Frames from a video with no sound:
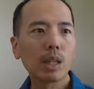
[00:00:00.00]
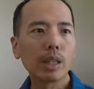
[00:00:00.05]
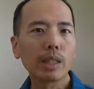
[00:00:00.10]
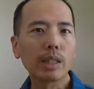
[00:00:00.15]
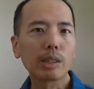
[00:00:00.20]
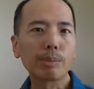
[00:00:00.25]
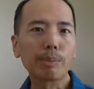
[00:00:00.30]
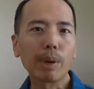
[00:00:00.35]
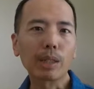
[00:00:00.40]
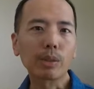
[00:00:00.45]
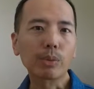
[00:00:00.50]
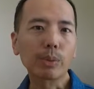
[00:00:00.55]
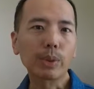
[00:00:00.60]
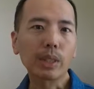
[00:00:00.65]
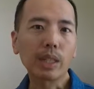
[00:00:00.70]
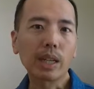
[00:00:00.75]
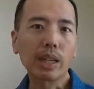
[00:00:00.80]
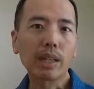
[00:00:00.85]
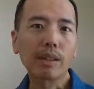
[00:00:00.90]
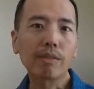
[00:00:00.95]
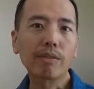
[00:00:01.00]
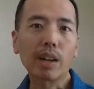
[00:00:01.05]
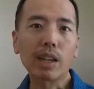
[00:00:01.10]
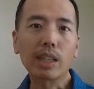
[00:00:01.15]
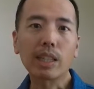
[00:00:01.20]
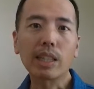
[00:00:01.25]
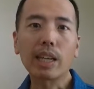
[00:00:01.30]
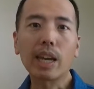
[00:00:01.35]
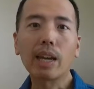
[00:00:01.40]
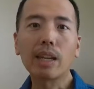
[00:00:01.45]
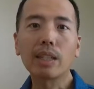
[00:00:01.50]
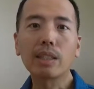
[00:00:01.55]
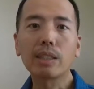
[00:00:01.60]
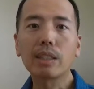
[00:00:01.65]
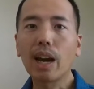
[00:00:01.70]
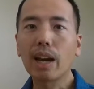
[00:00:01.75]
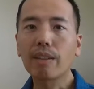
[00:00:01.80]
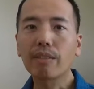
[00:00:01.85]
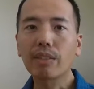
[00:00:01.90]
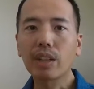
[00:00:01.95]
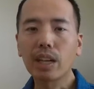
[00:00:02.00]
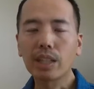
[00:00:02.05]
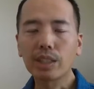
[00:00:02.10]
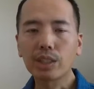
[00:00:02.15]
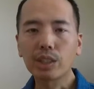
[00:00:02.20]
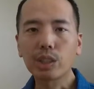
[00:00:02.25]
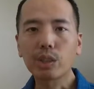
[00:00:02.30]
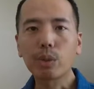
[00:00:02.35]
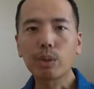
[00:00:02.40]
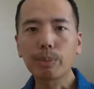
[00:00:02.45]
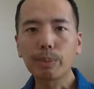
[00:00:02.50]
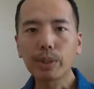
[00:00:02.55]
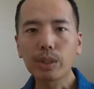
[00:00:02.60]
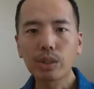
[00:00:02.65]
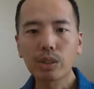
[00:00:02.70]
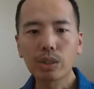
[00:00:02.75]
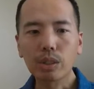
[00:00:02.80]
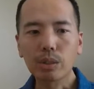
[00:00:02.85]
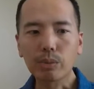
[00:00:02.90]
This past week I finally had IVIG treatments.